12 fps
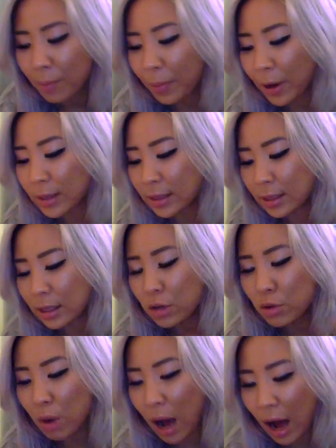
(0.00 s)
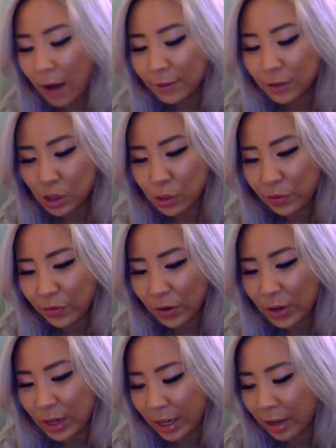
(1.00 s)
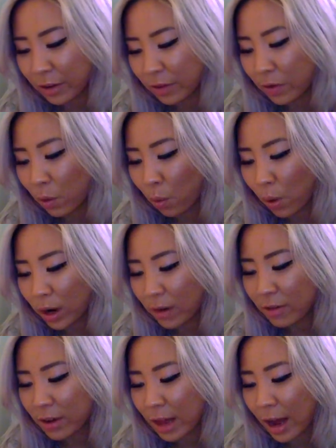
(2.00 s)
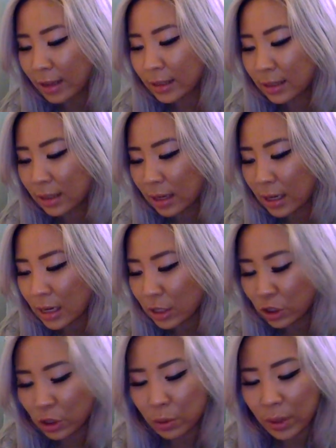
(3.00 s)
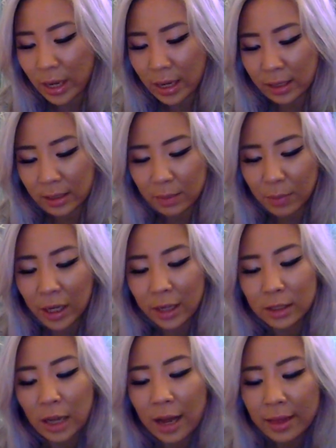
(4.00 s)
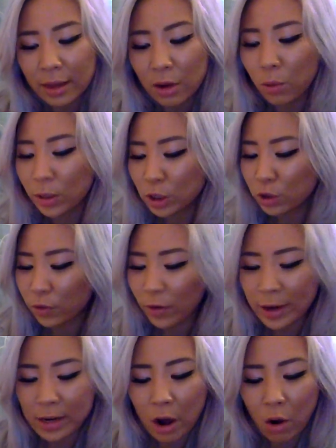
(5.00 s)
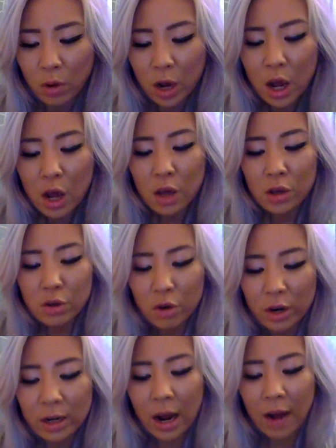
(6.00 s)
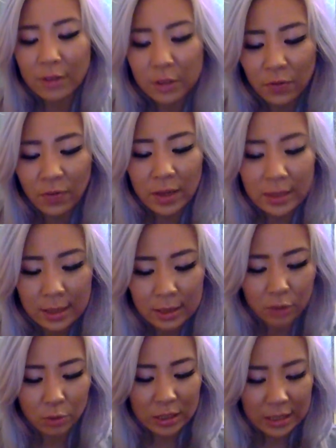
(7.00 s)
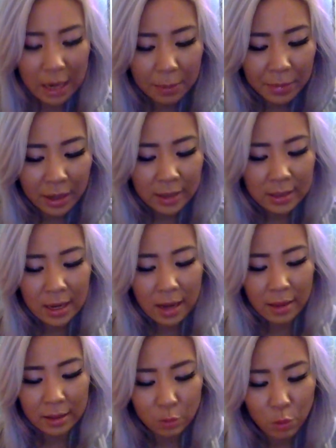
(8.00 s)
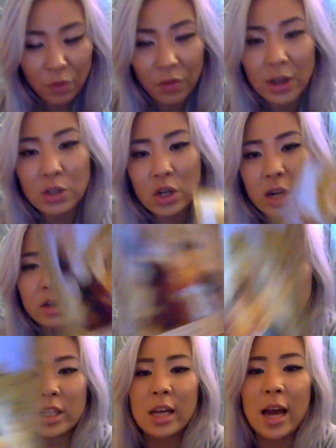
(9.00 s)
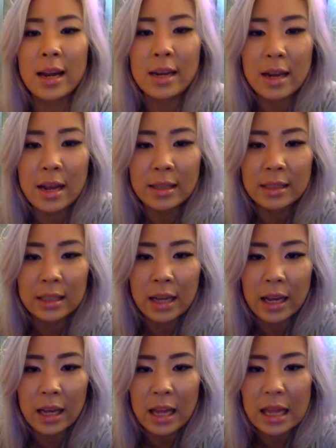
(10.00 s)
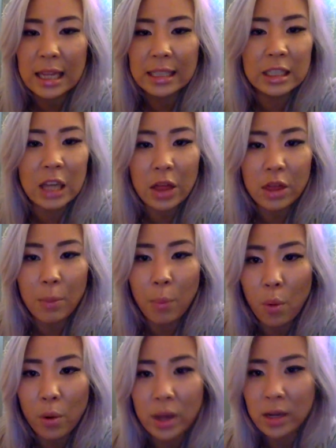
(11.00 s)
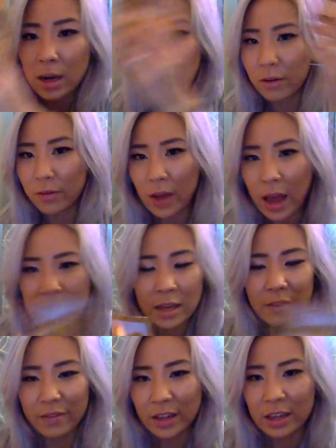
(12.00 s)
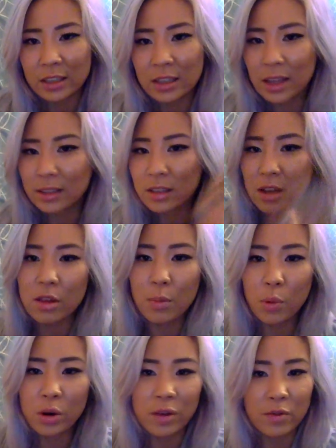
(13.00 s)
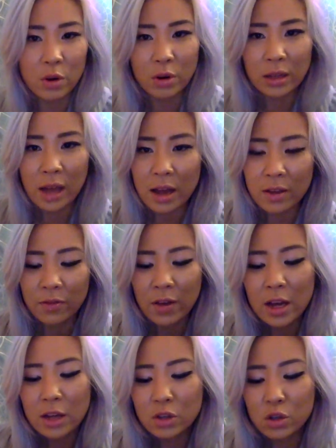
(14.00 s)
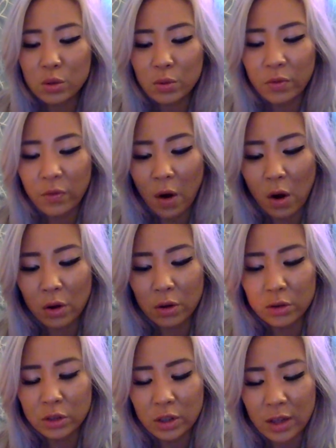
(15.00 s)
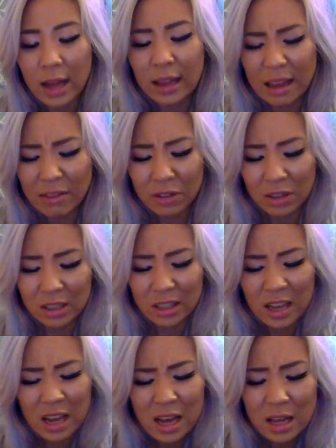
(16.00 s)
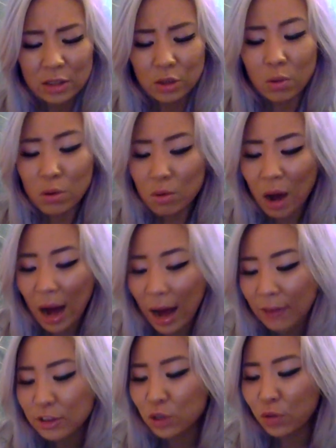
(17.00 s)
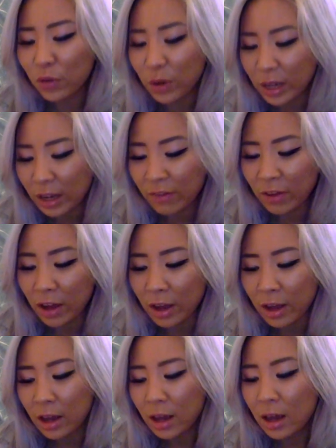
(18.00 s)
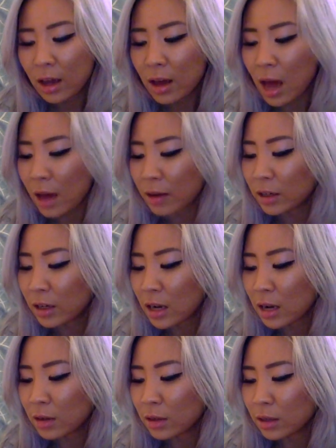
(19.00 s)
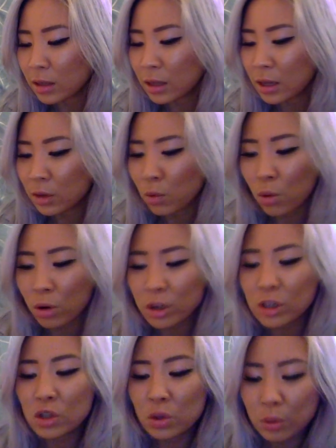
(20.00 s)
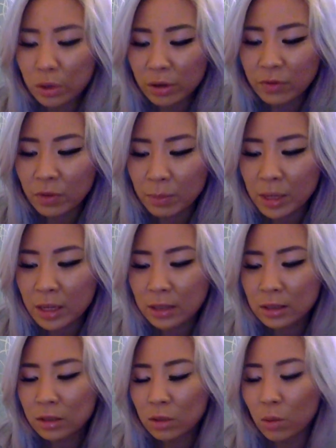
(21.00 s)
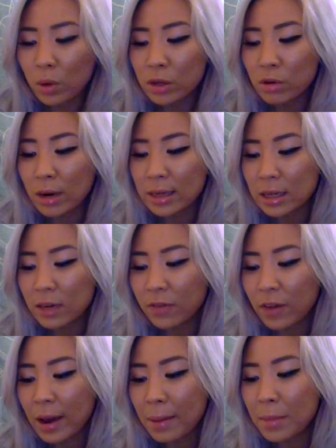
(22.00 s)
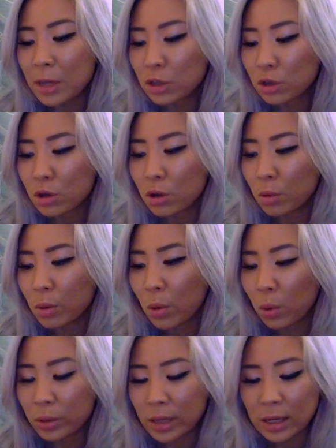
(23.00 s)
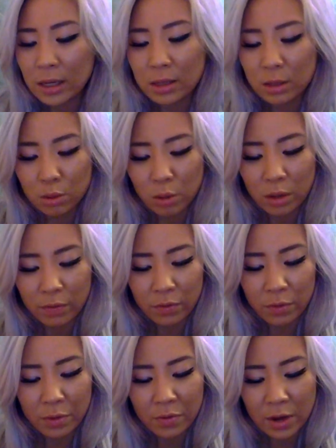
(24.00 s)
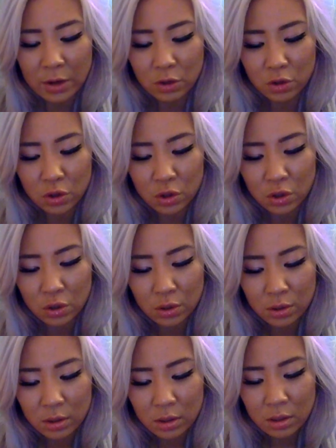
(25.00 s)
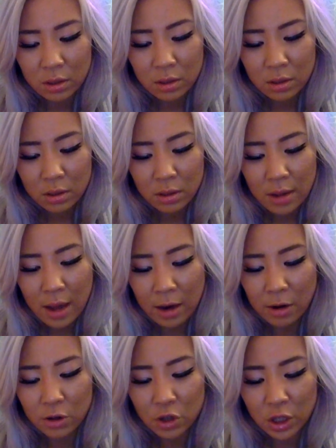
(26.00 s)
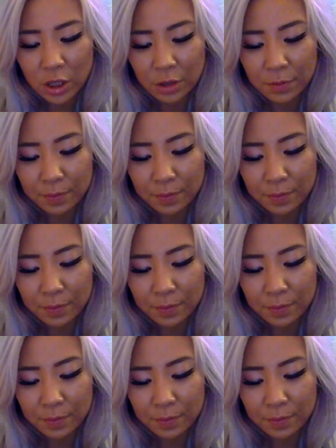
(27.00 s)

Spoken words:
but you have to forgive whatever that issue is, because I think once you find out, you're gonna have to face this resentment and this revenge energy, and it's like that's not the point of any of this. That's not the point of your life, to fall to that level. So you have to forgive it, and in order to learn from this. So when you identify it, make sure you don't hold any sort of revenge energy.